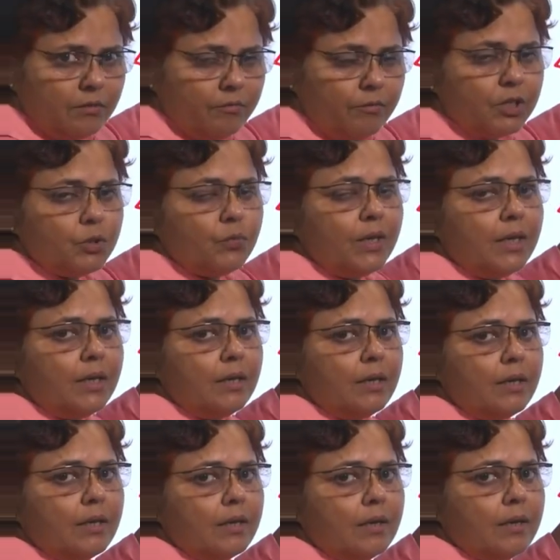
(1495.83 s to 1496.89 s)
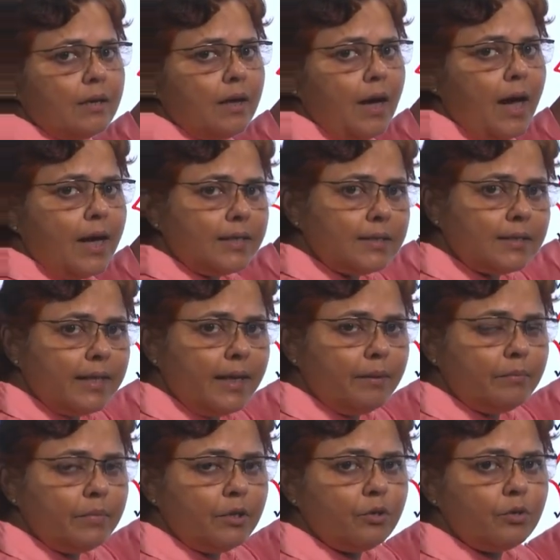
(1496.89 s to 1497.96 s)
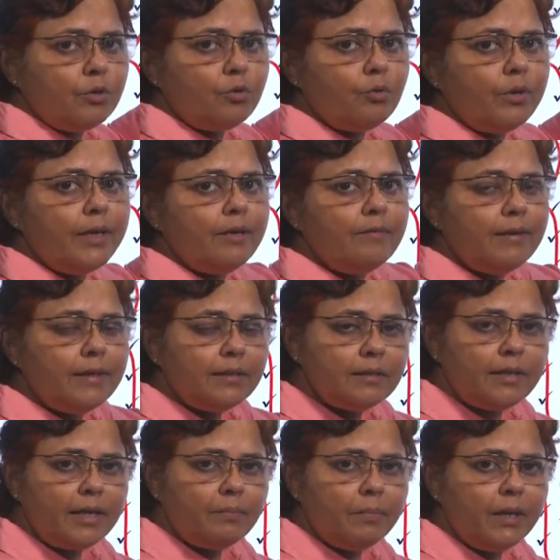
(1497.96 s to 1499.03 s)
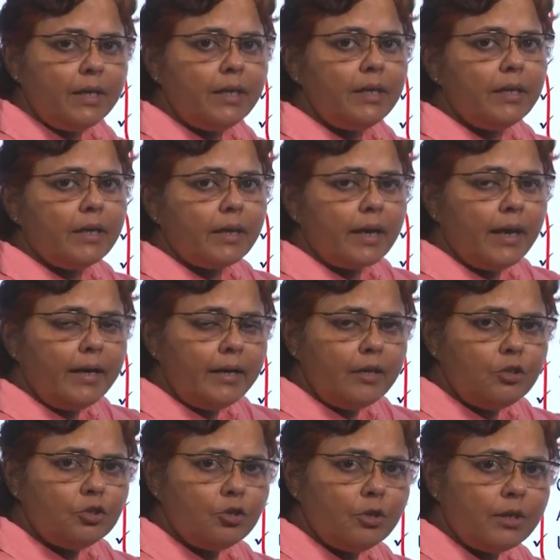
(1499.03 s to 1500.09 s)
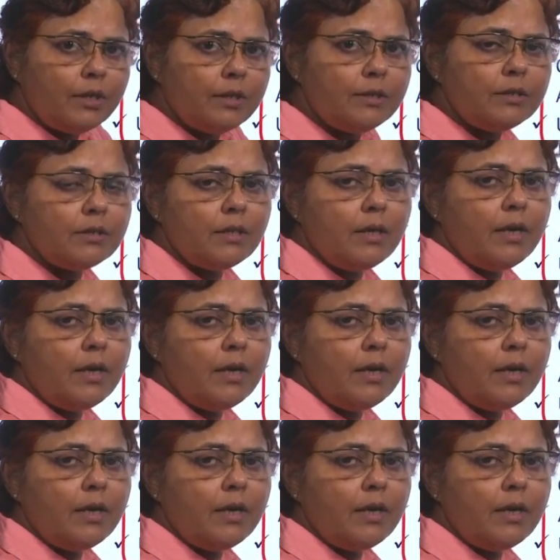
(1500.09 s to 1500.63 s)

which will ask them to invest that money, get insurance,